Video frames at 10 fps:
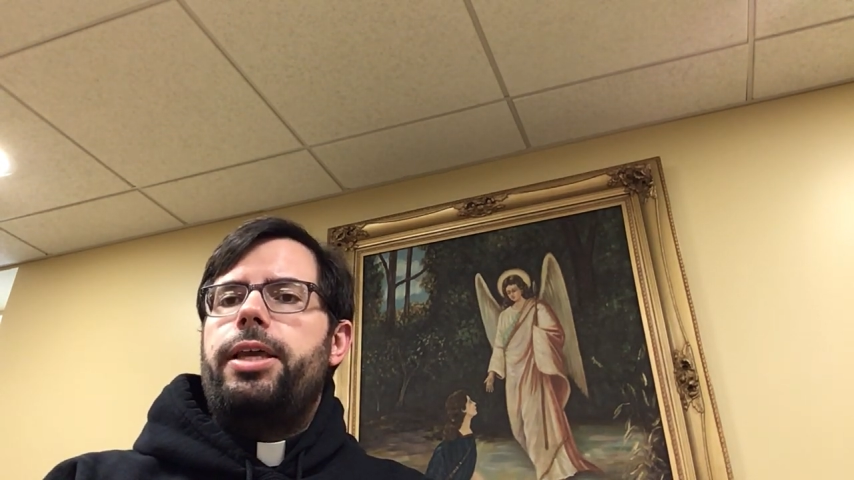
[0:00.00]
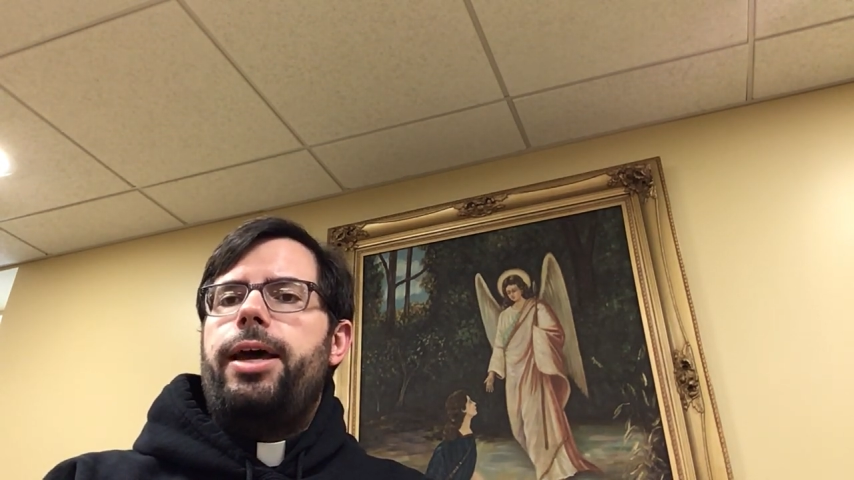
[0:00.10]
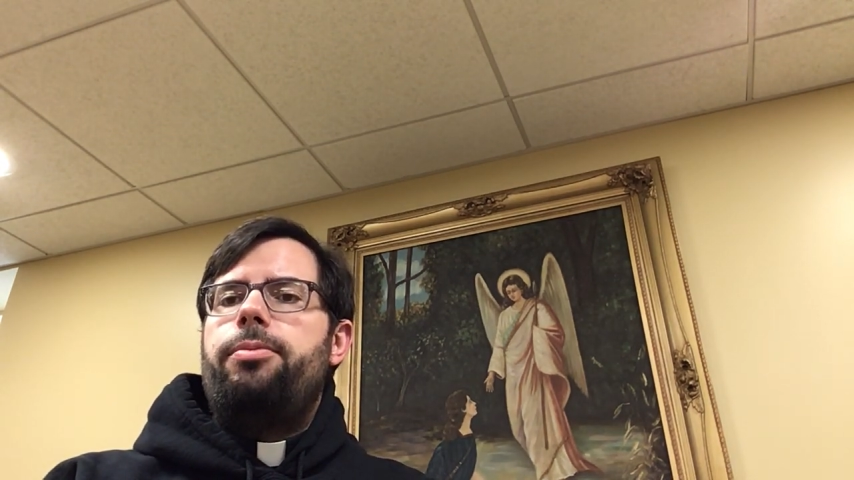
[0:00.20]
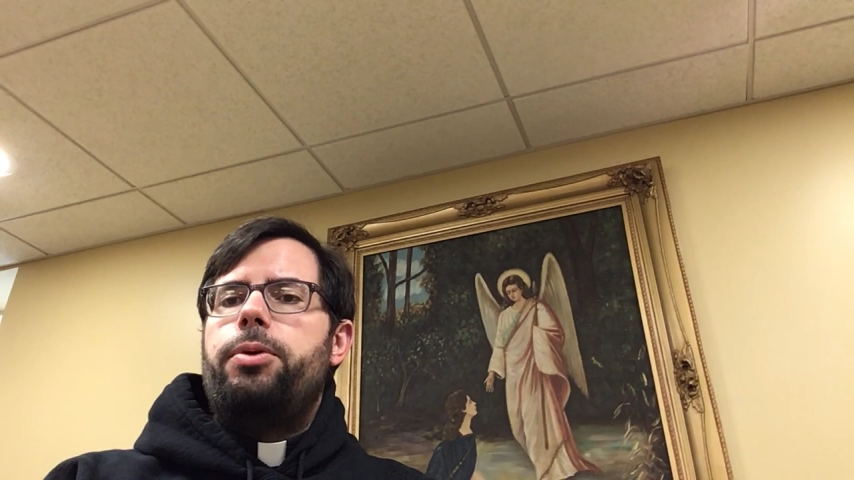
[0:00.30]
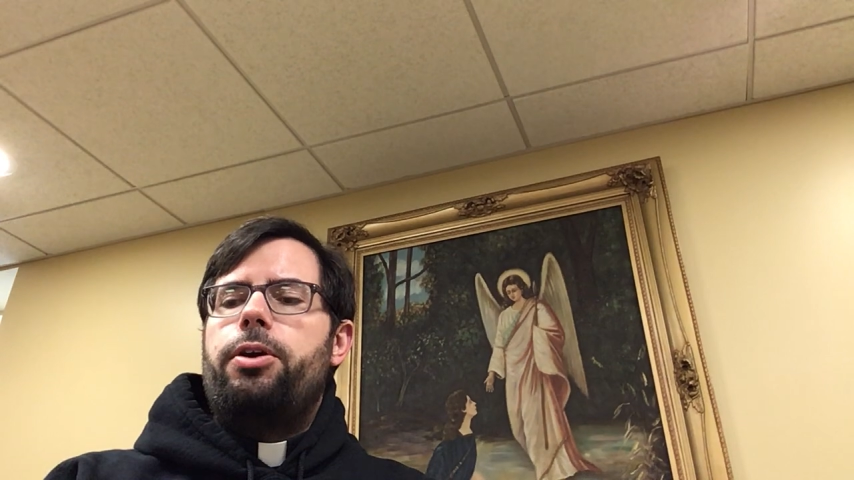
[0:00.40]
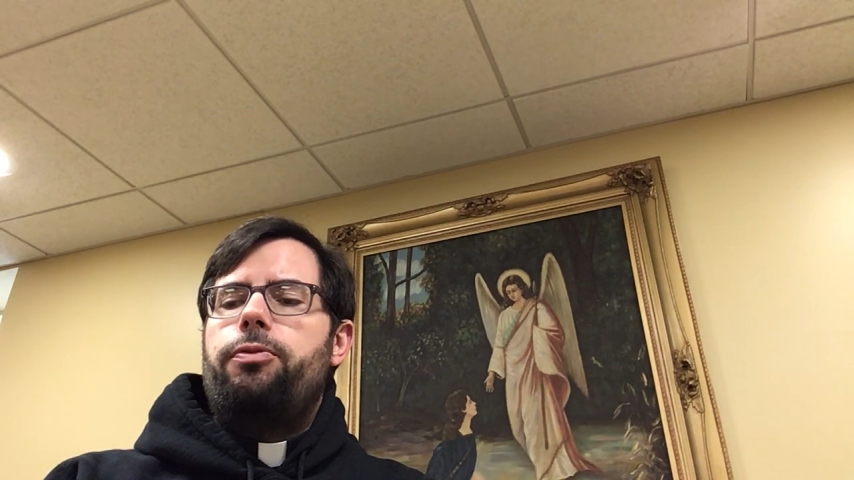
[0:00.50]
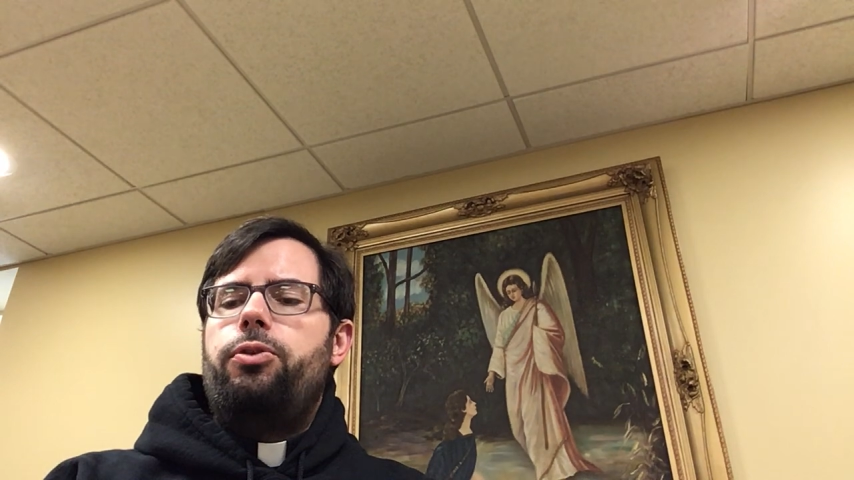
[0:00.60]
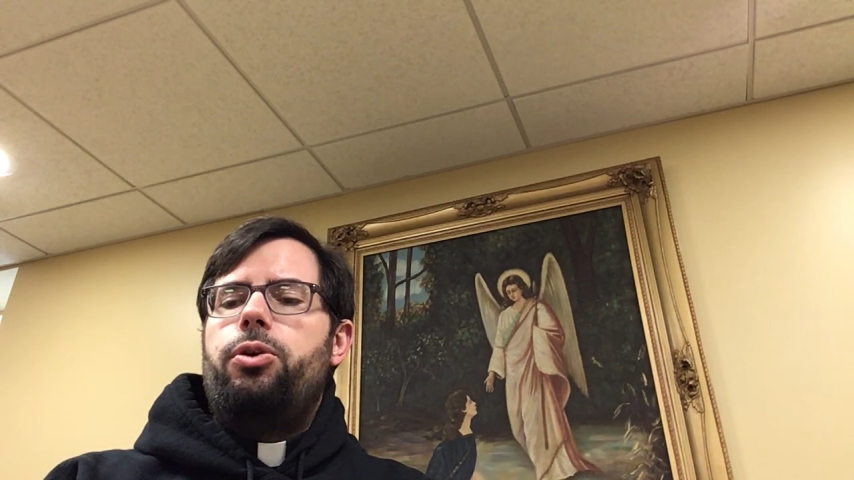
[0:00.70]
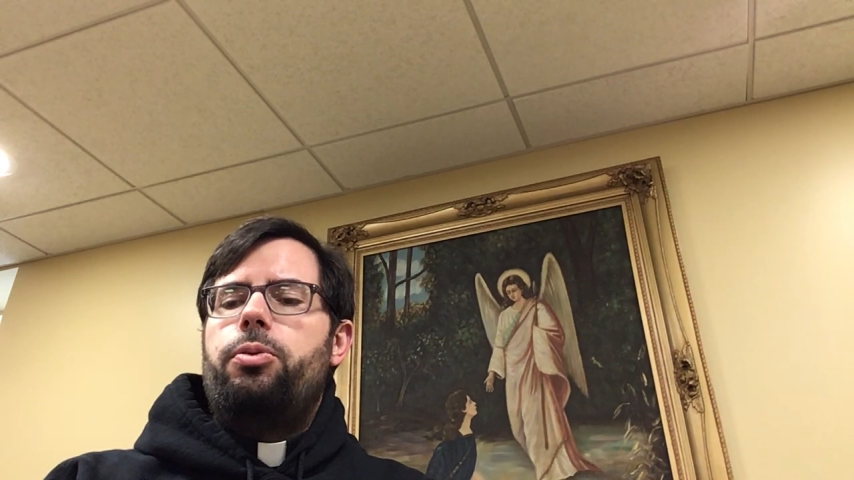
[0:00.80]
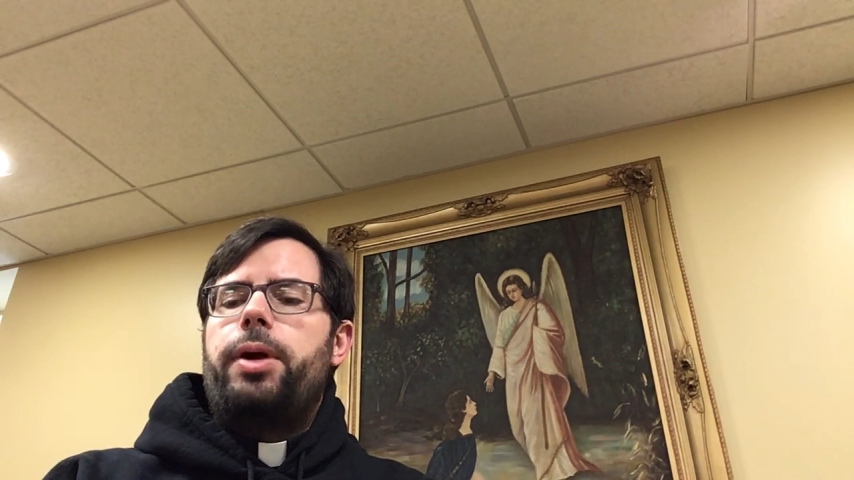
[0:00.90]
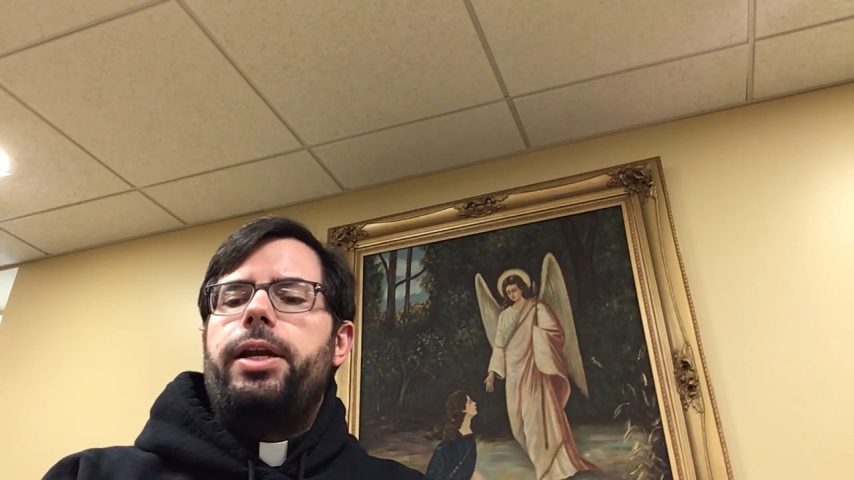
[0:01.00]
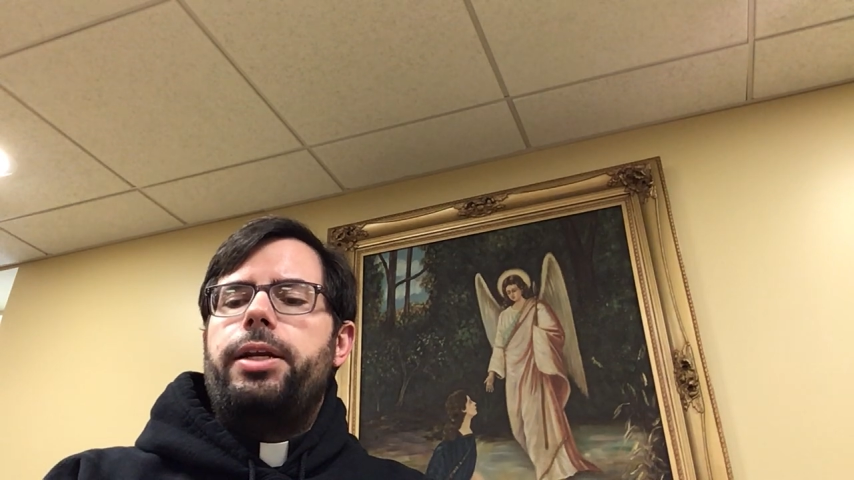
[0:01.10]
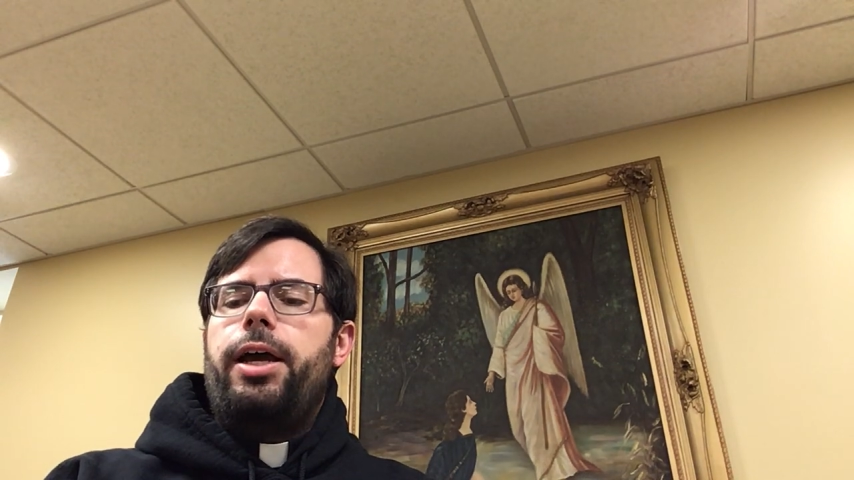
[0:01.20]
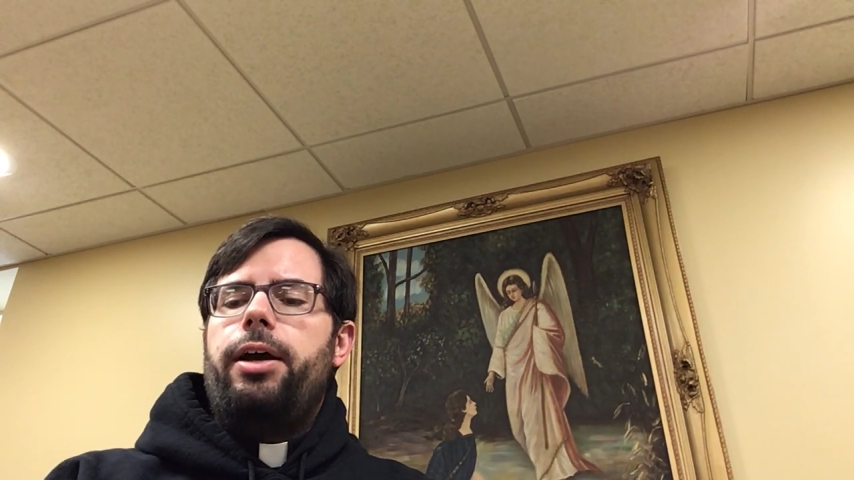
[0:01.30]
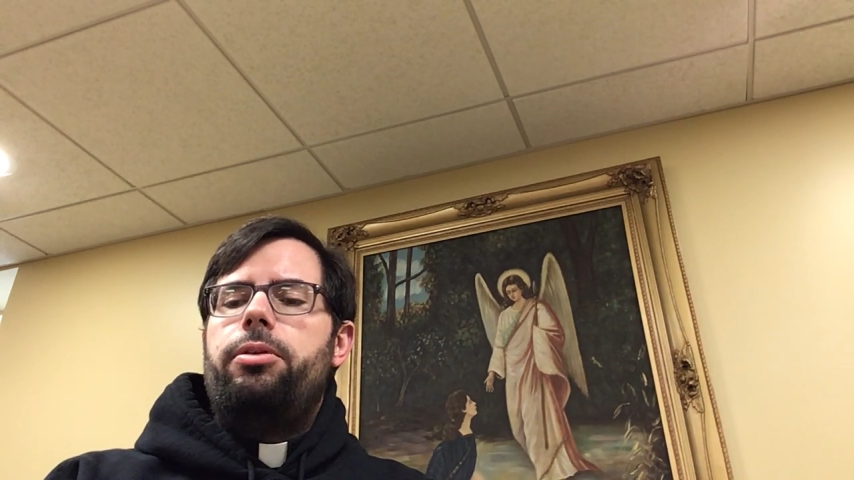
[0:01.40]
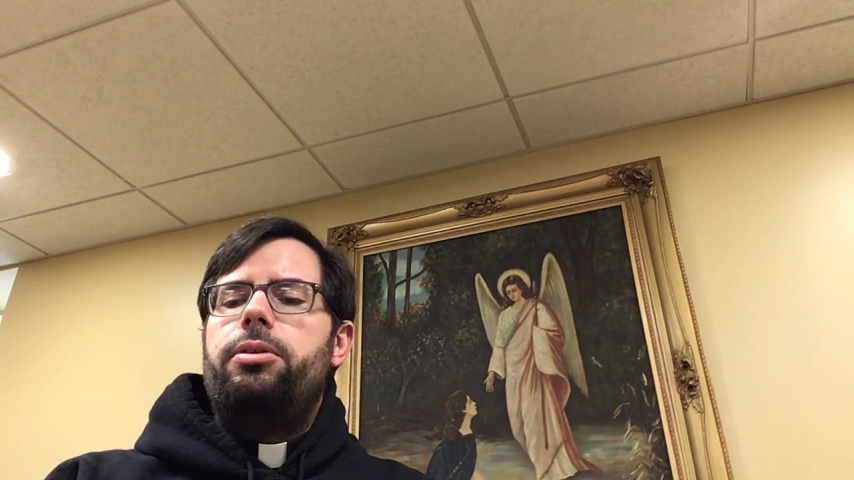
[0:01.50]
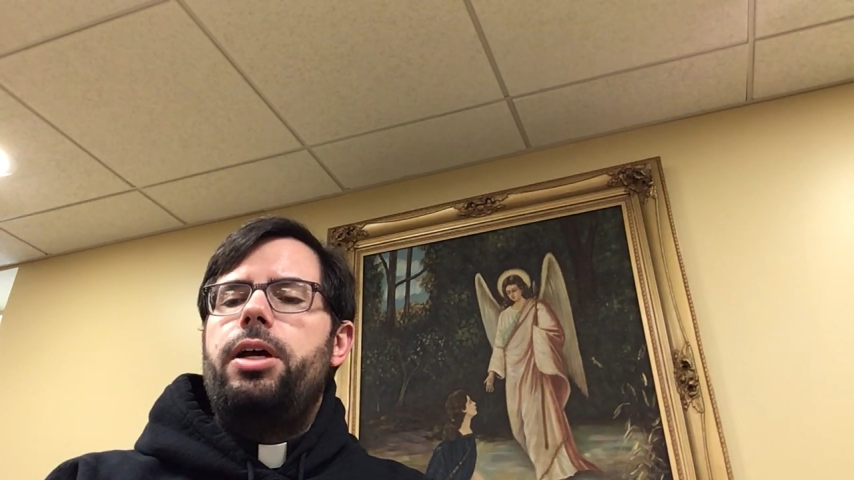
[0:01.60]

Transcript: that we are full right now.